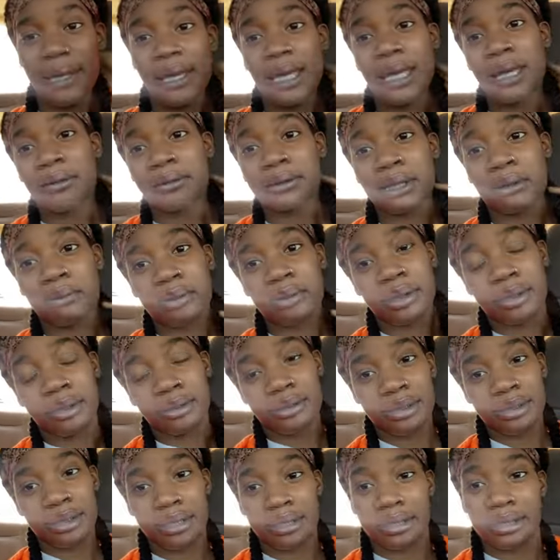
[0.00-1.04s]
Every time we go
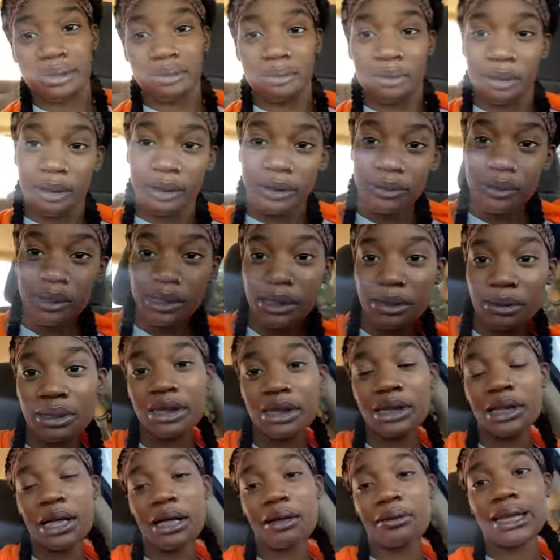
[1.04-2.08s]
to the grocery store,
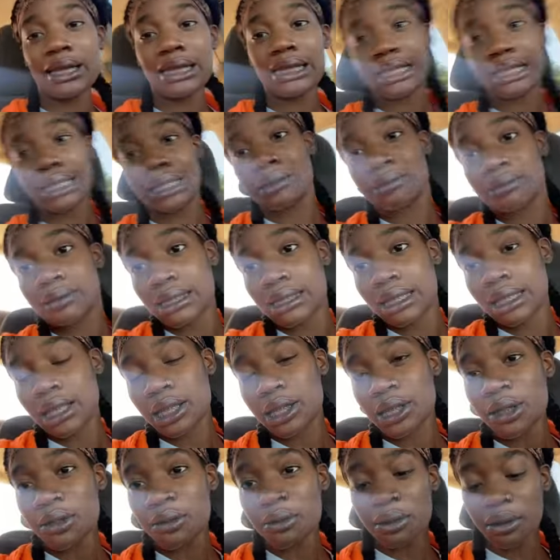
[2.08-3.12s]
she always seems to get
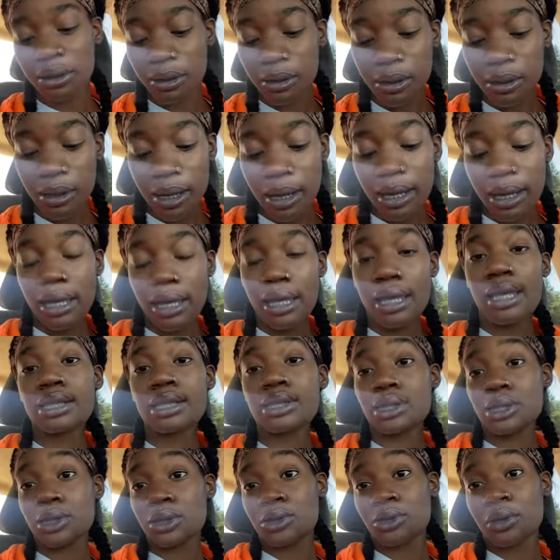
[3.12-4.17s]
yogurt. And
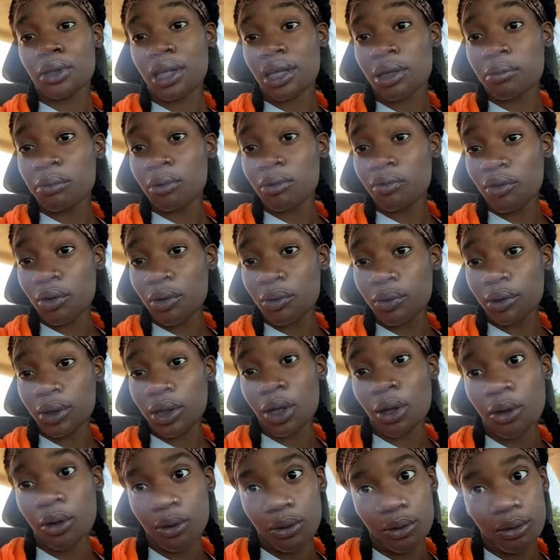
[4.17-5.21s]
she drink it before we
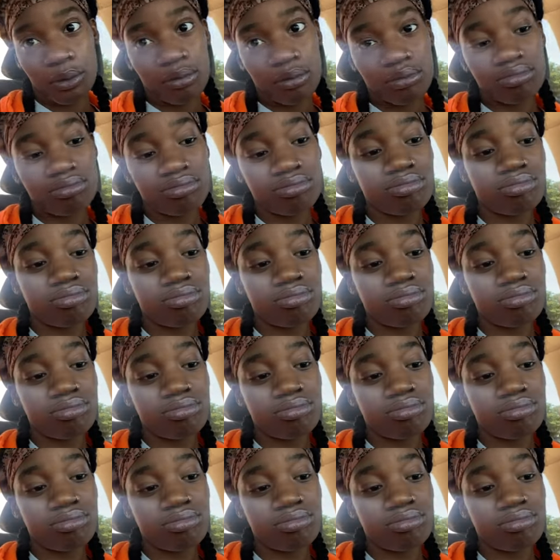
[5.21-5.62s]
get home.